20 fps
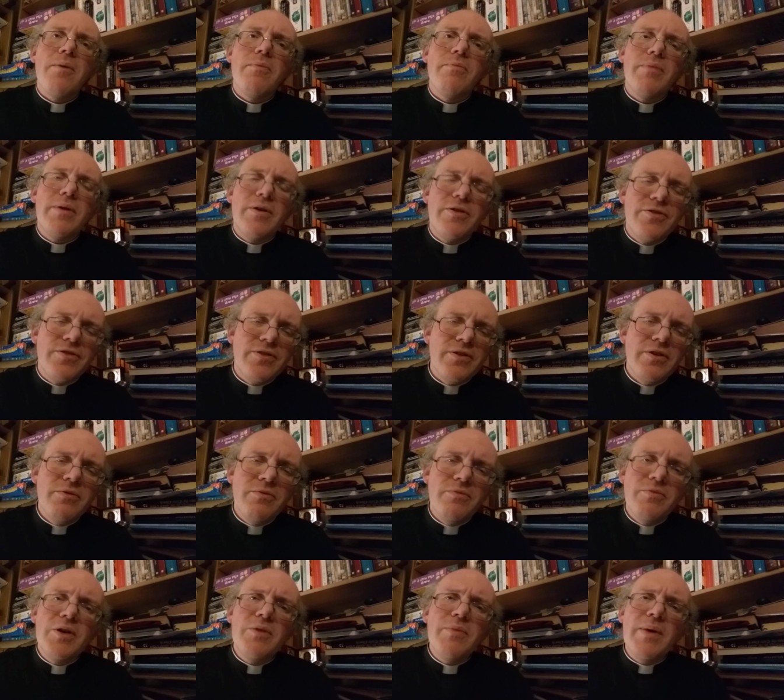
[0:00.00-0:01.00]
be
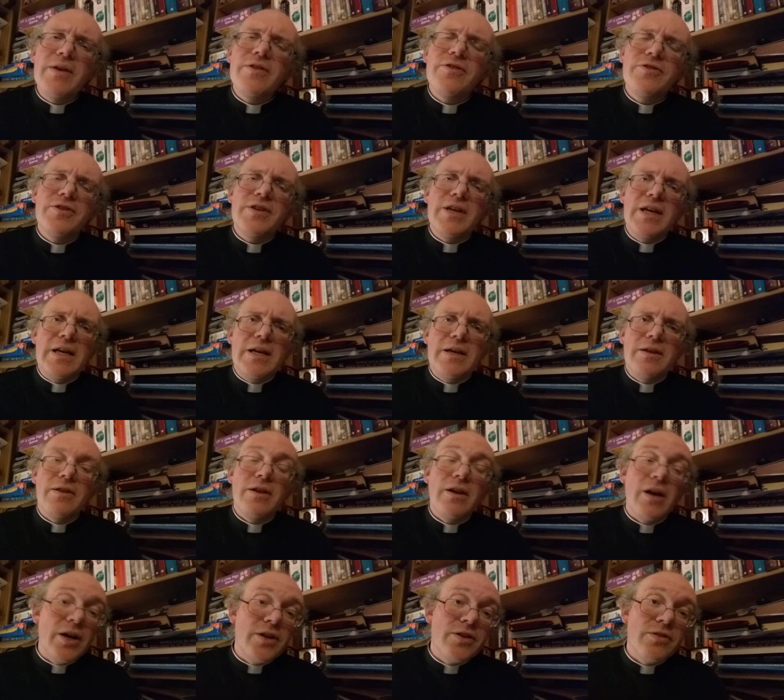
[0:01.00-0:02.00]
you may see
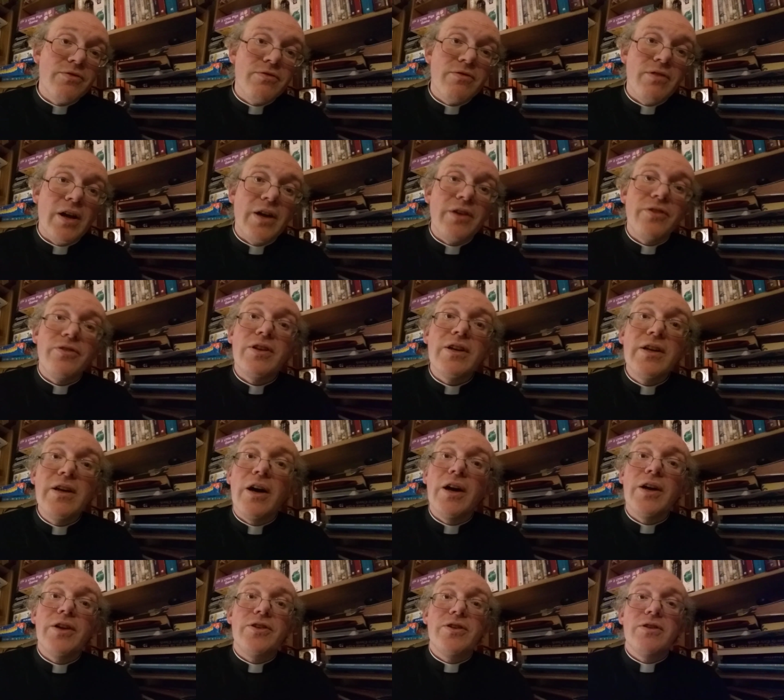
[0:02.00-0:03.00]
the light of Christ to
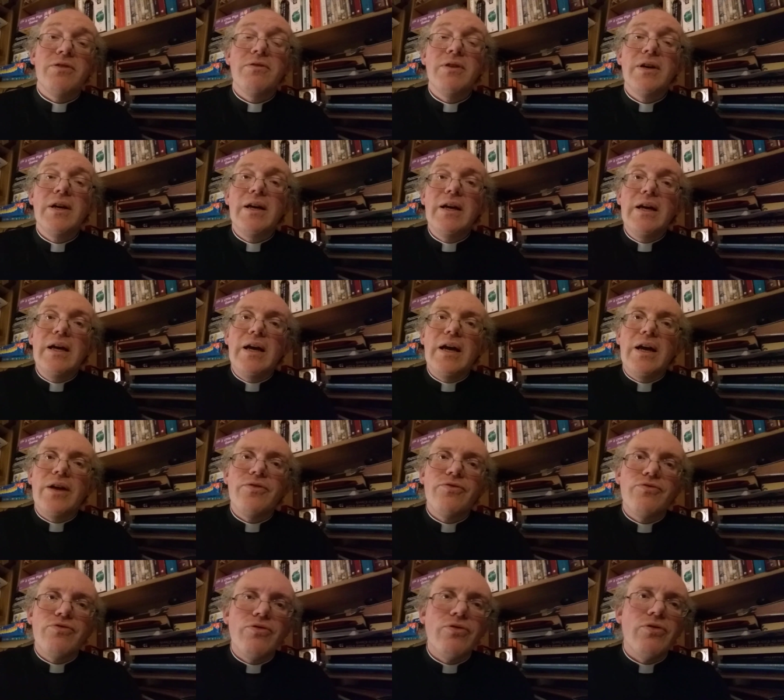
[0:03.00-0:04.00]
guide you
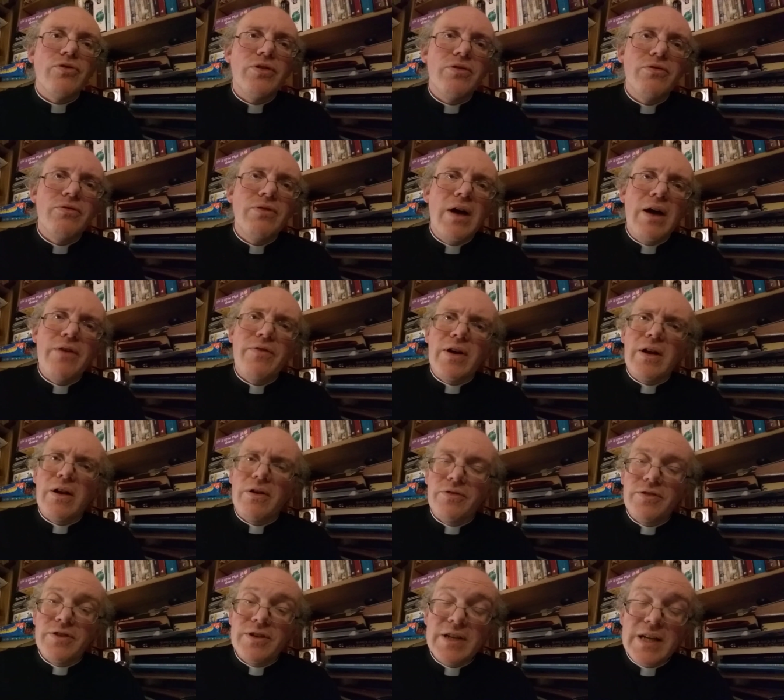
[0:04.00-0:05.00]
and draw you ever
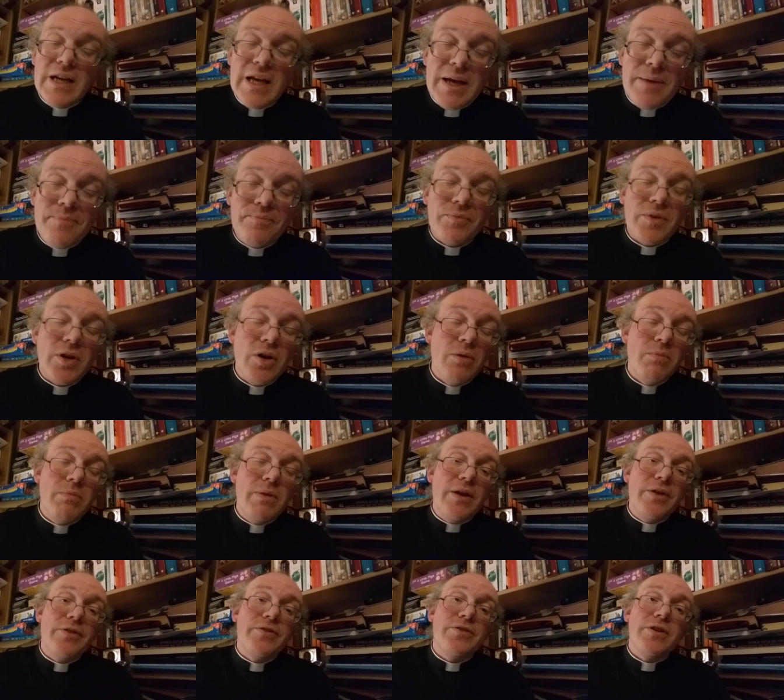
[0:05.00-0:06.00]
closer to Him. God
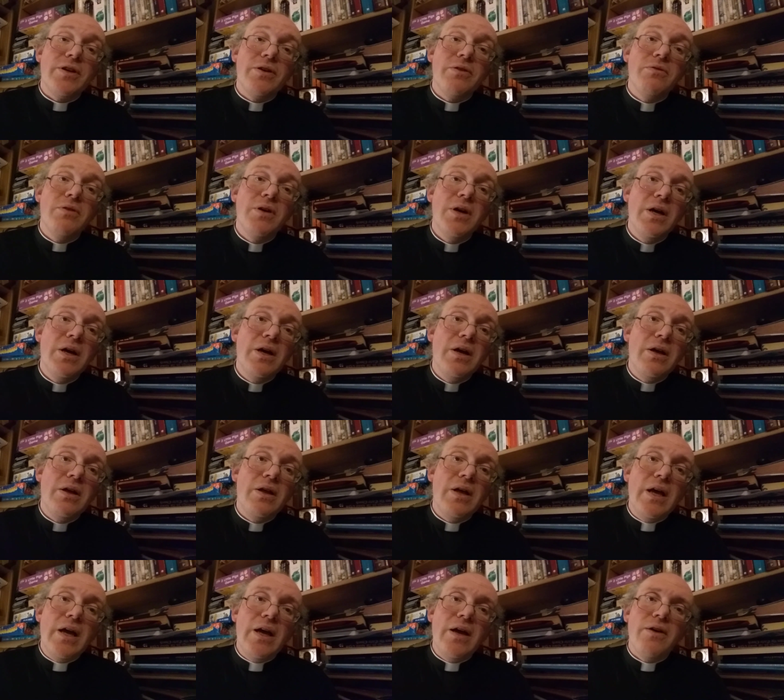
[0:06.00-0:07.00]
bless you
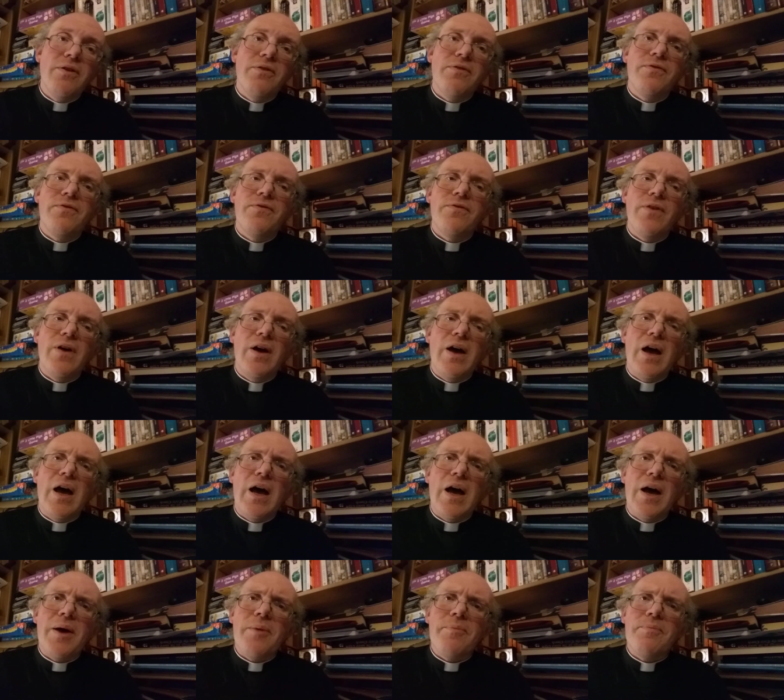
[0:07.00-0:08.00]
if
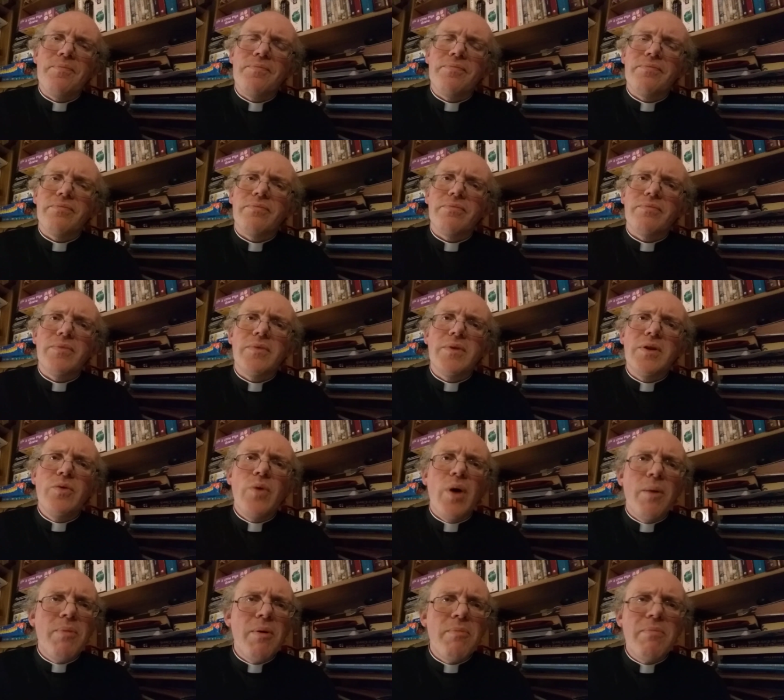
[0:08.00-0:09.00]
um,
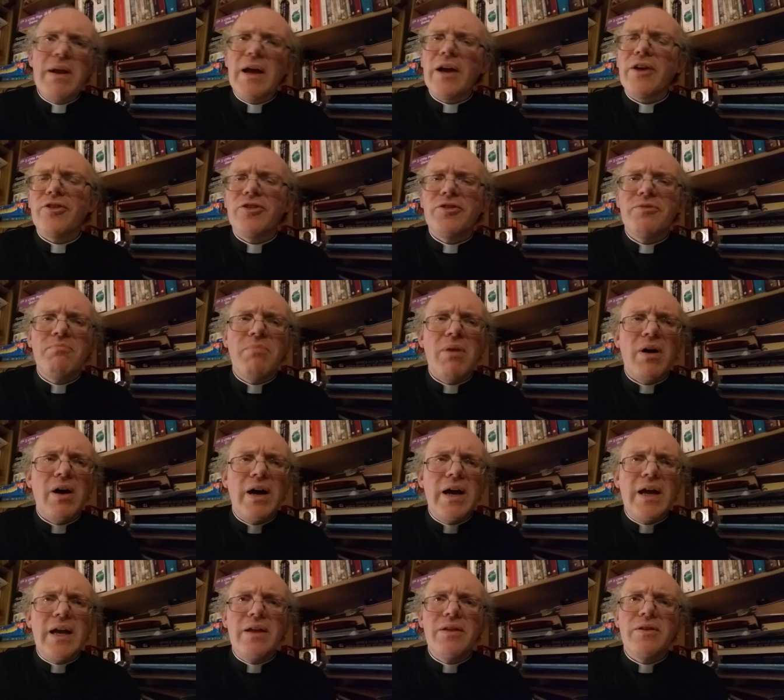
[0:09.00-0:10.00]
you are perplexed
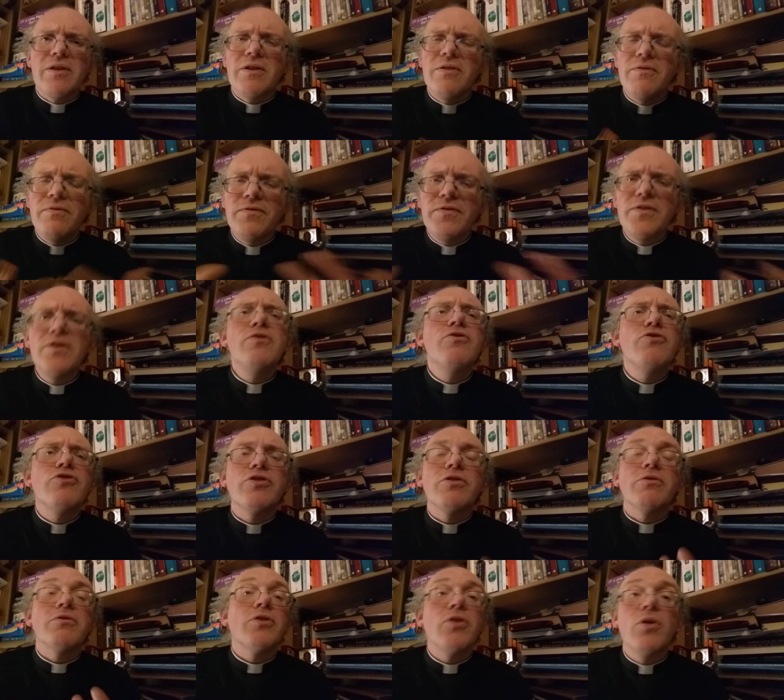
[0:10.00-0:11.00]
by the
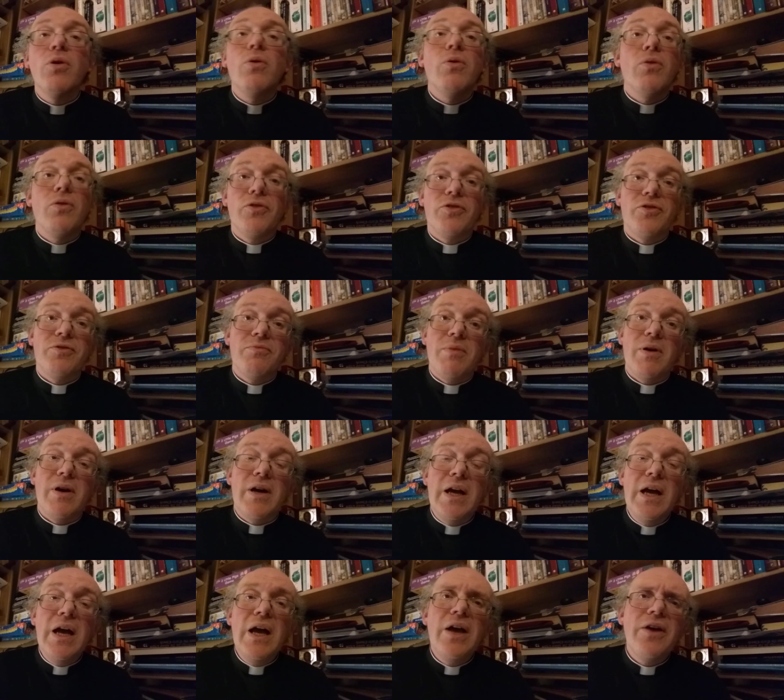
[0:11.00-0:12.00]
confusion caused
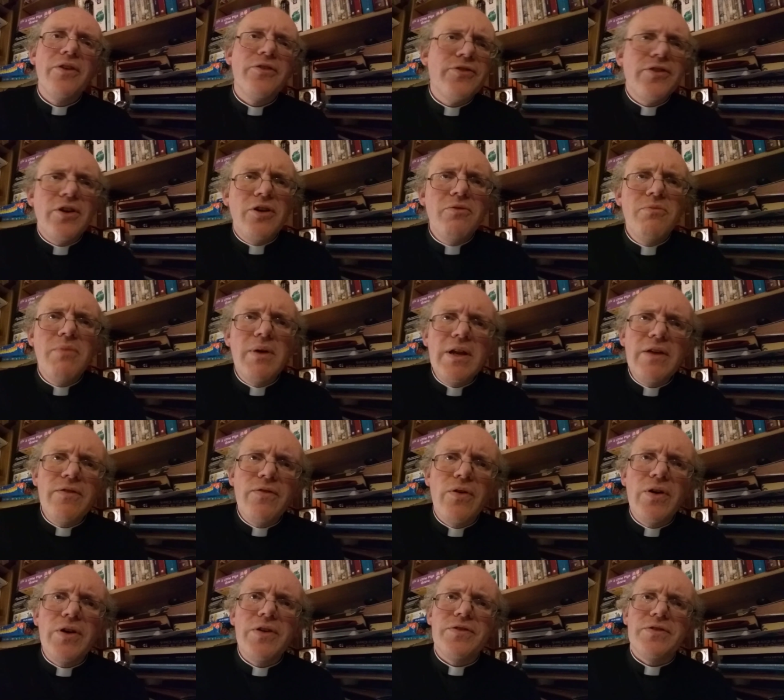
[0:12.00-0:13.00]
by so many
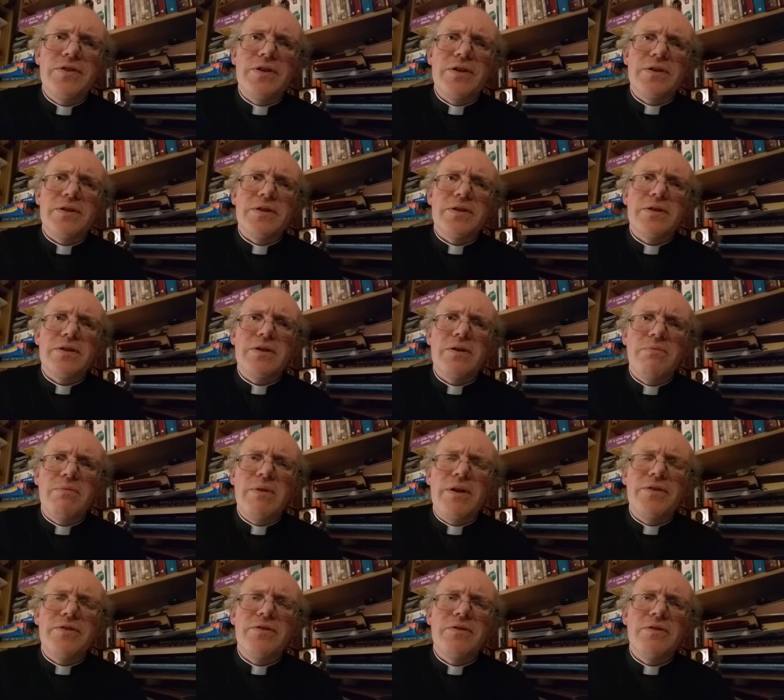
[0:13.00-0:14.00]
voices. God
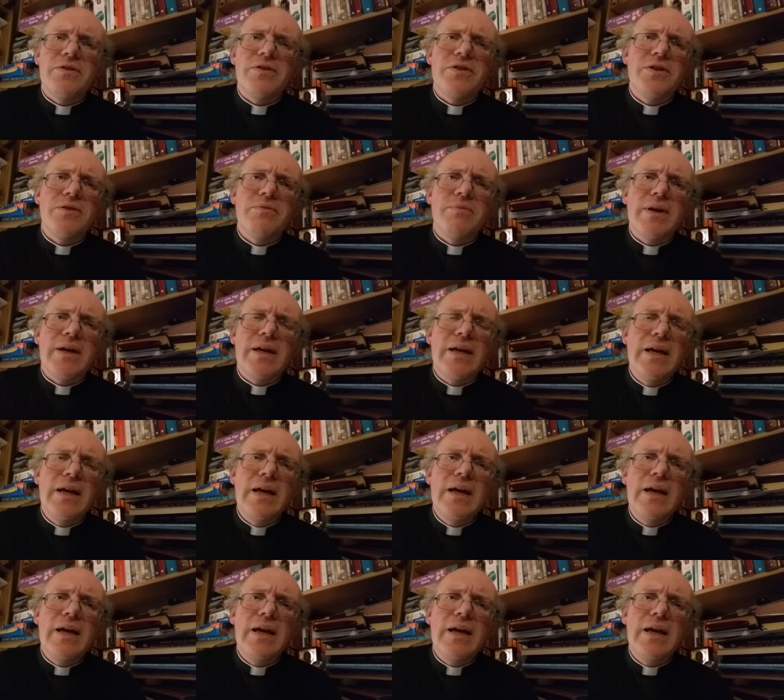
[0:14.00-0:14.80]
bless you that you may